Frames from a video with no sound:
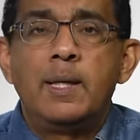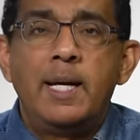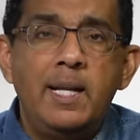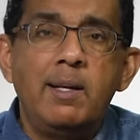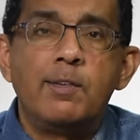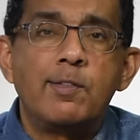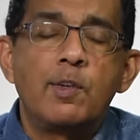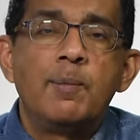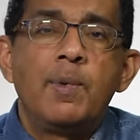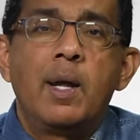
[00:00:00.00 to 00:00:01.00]
It is.
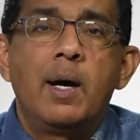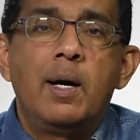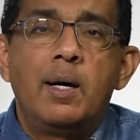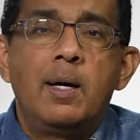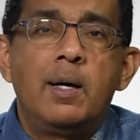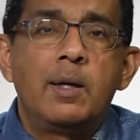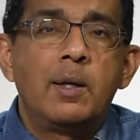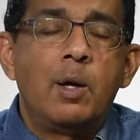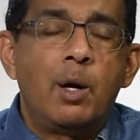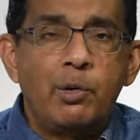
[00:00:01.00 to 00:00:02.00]

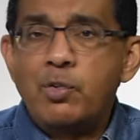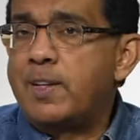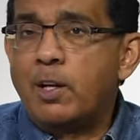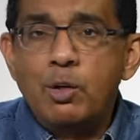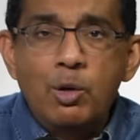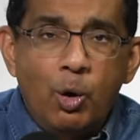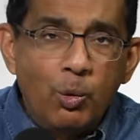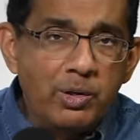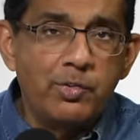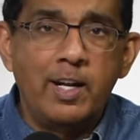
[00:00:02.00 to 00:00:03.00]
Not to say that no
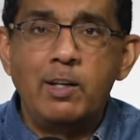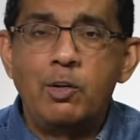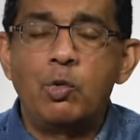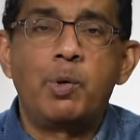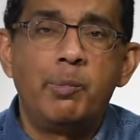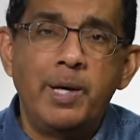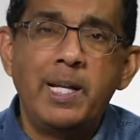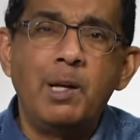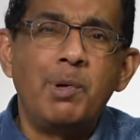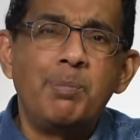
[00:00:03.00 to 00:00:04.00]
dissent is
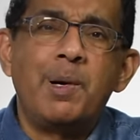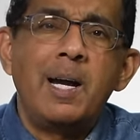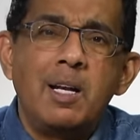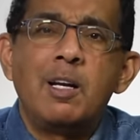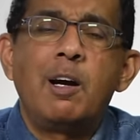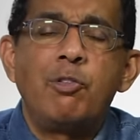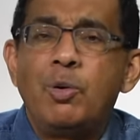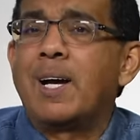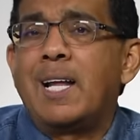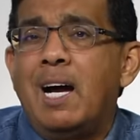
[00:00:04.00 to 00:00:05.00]
permitted, but by and large, you
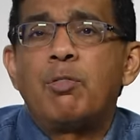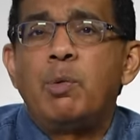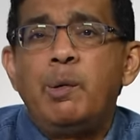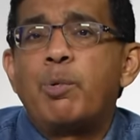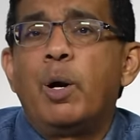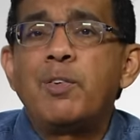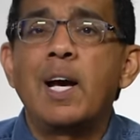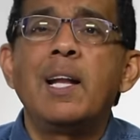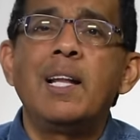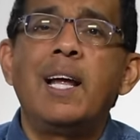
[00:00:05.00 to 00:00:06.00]
kind of have to be pro. It's kind of